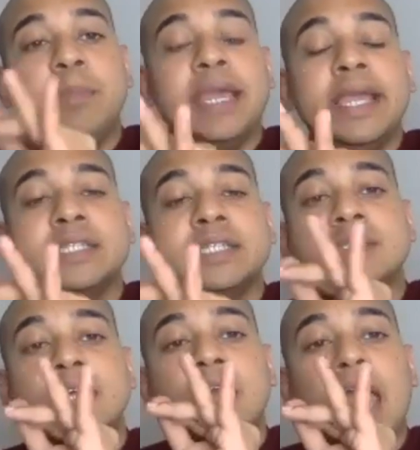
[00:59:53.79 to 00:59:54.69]

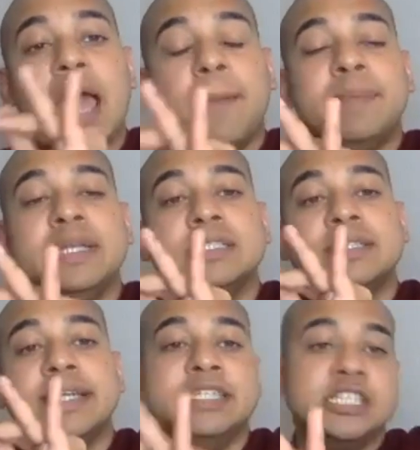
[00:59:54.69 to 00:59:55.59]
base happiness
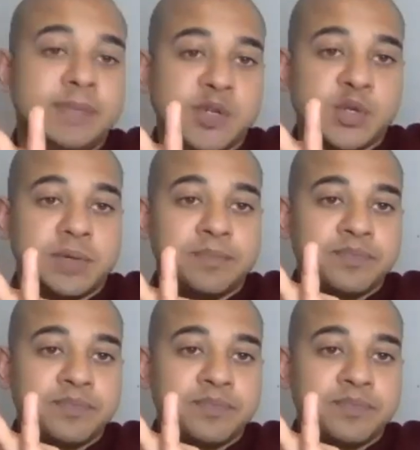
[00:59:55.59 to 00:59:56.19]
and displeasure.